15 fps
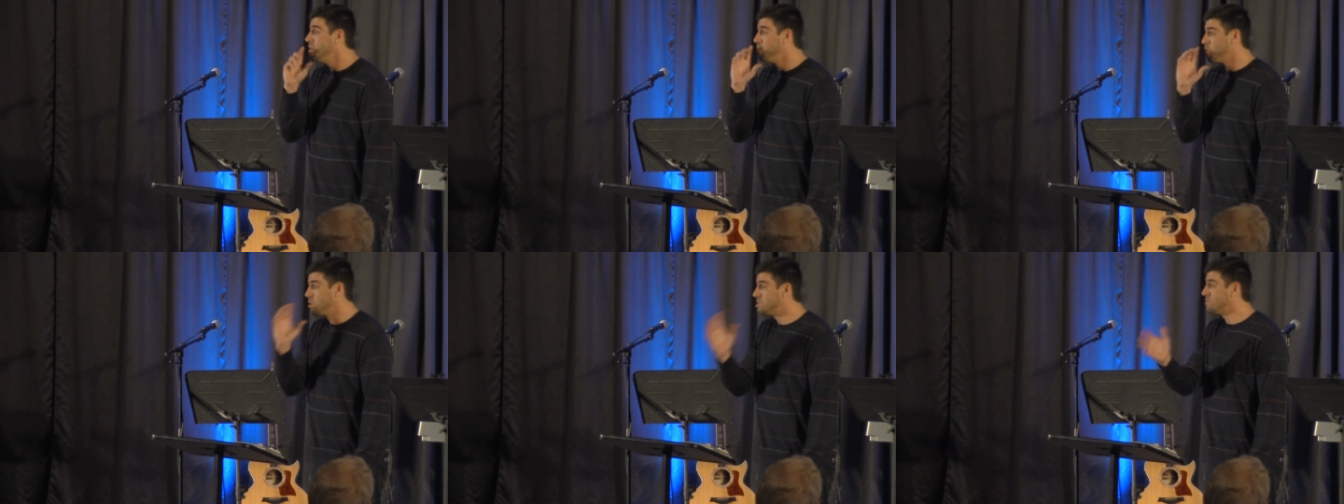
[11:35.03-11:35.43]

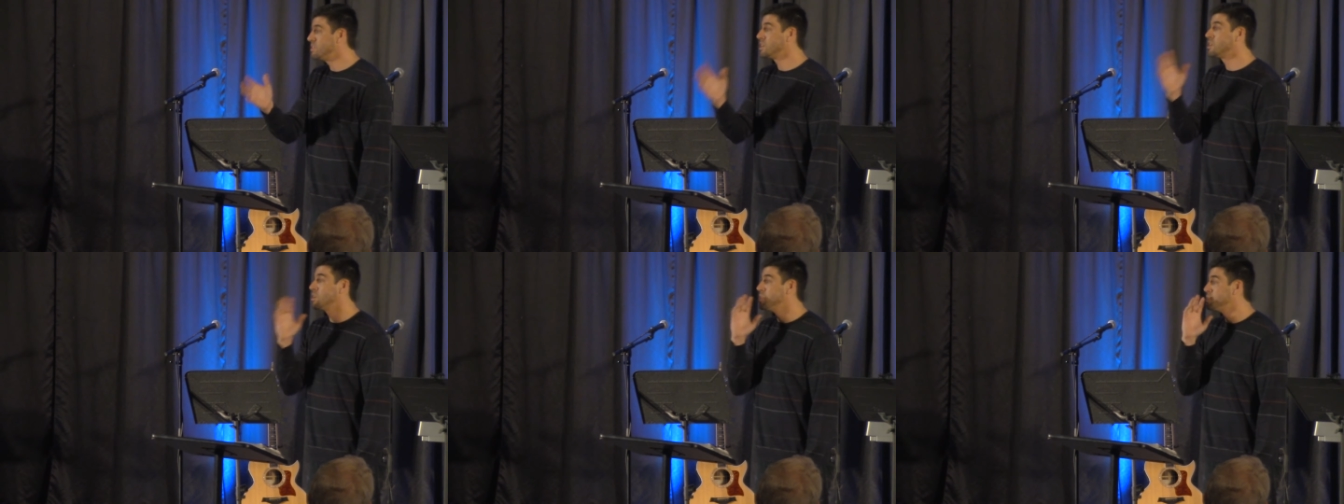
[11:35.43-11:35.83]
words of
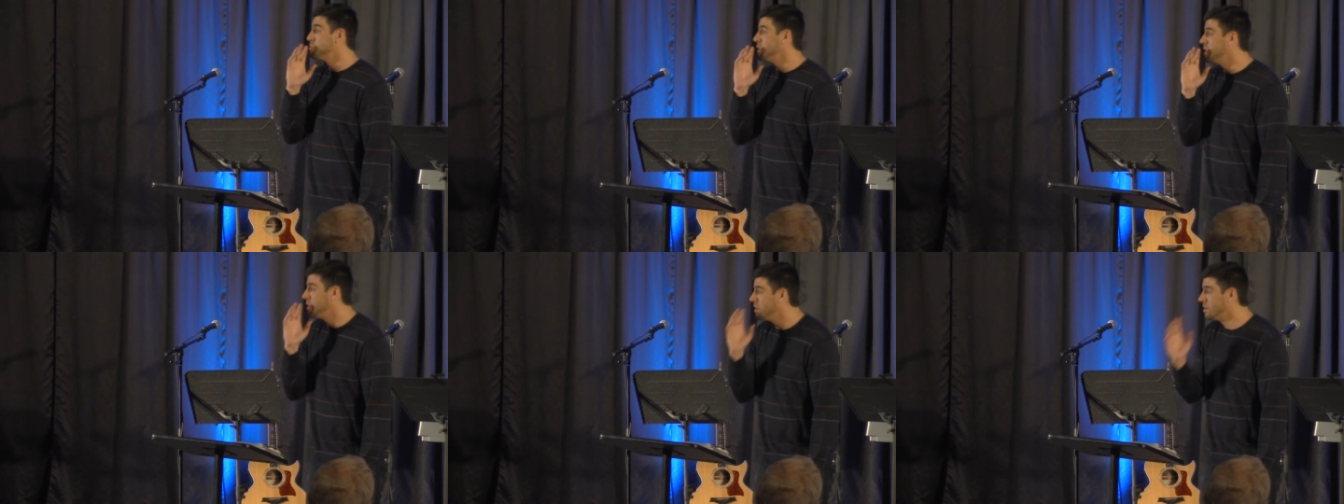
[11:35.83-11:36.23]

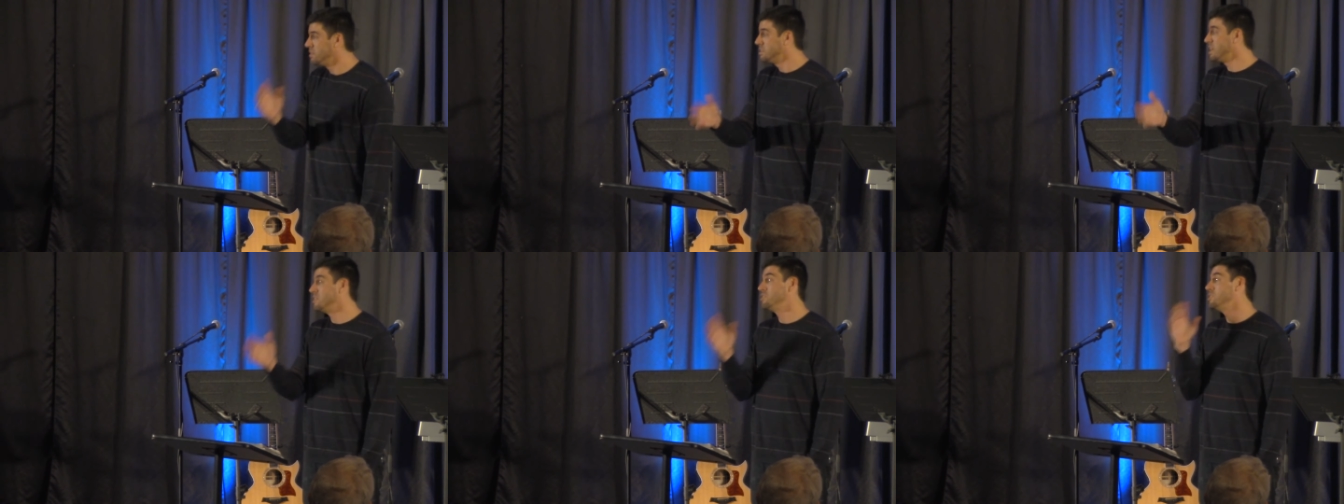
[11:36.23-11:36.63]
encouragement,
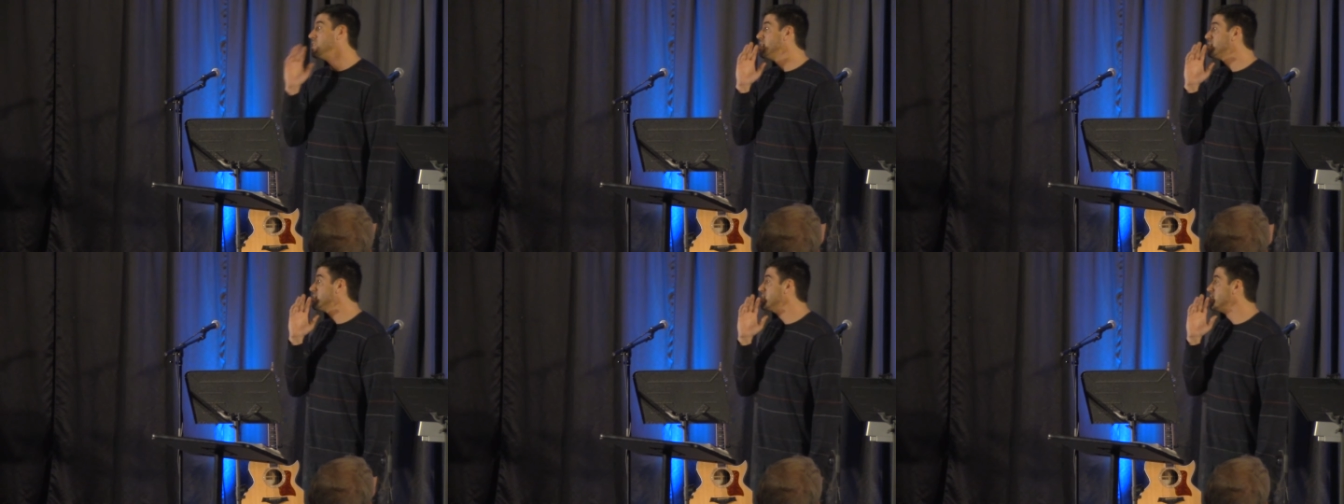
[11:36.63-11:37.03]

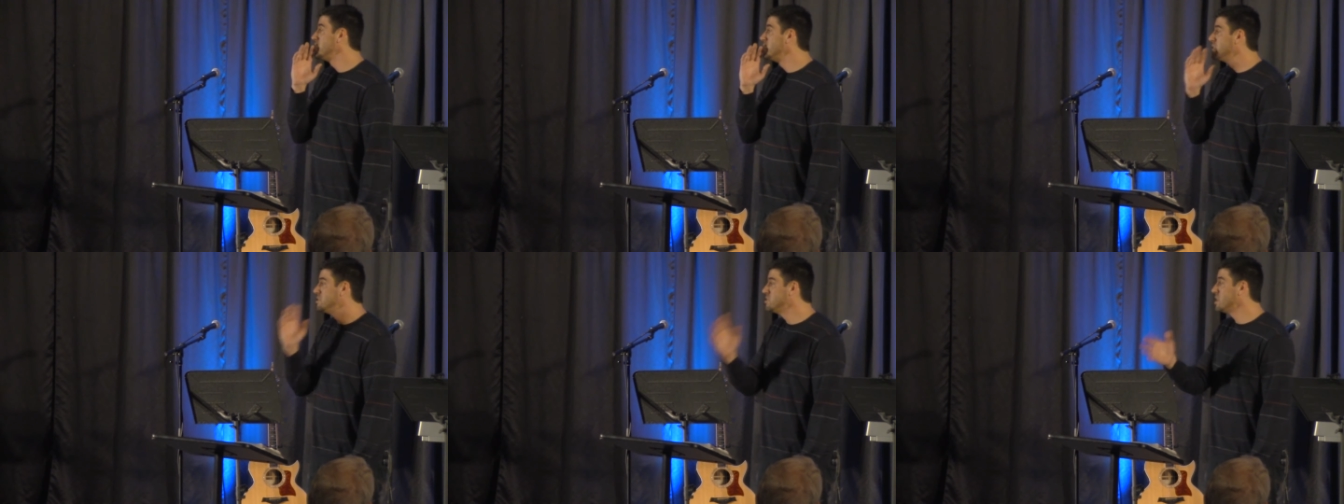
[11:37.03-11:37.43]
tenderness,
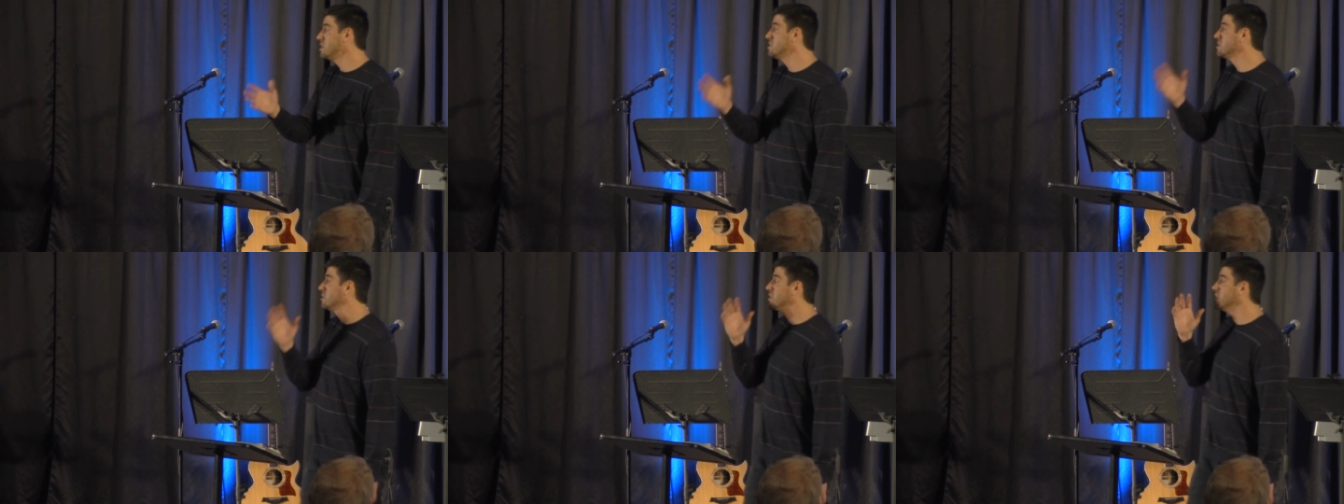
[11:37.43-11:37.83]

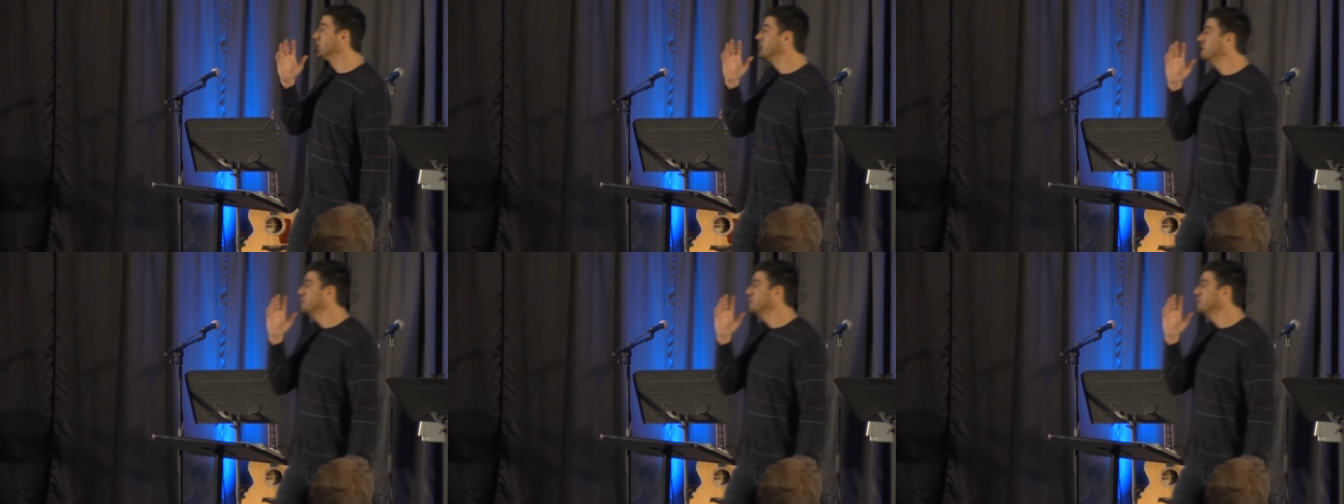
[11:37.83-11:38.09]
gentle